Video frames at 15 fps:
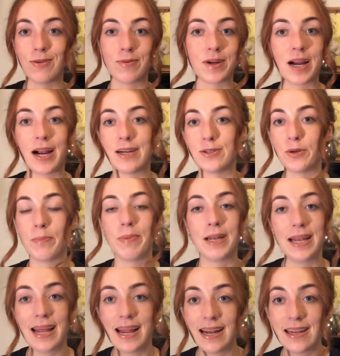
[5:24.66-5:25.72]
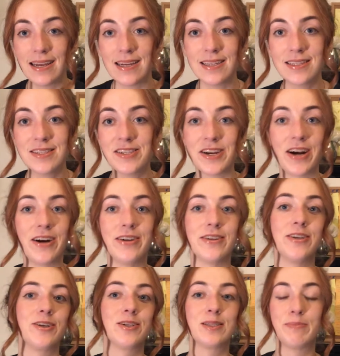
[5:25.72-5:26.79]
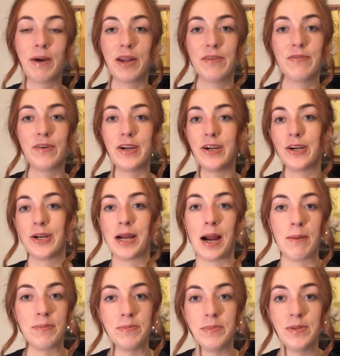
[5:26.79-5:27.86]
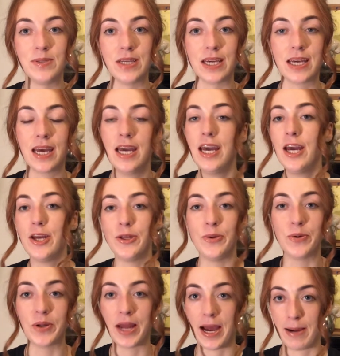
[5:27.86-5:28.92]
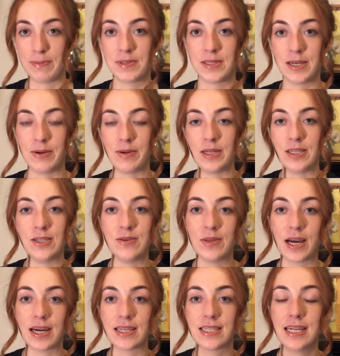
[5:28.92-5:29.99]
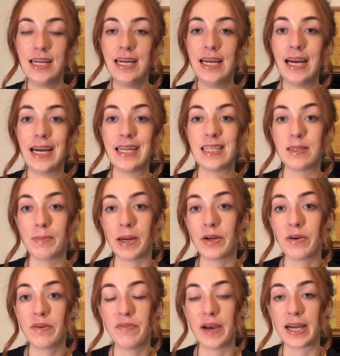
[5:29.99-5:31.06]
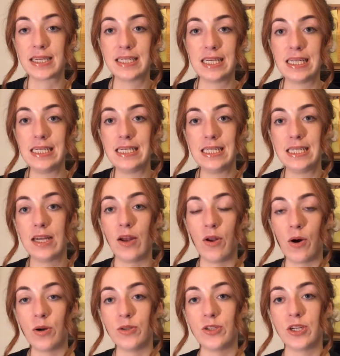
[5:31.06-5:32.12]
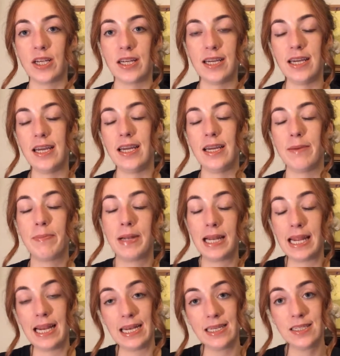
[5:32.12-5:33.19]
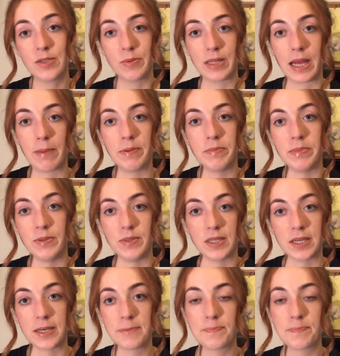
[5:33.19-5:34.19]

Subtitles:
Ricciardo playlist on your Spotify or Apple Music, you could absolutely do that. And as a matter of fact, he did launch a playlist with Apple Music